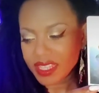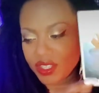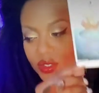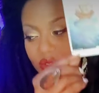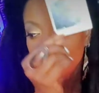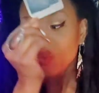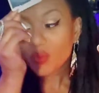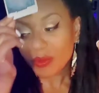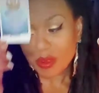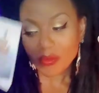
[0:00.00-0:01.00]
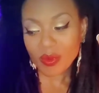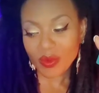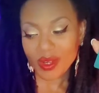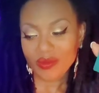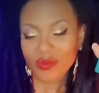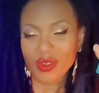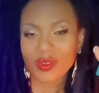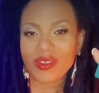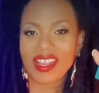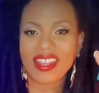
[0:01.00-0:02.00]
That's super important for
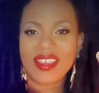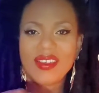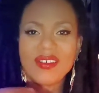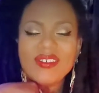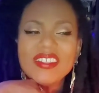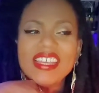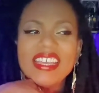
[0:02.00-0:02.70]
you right now.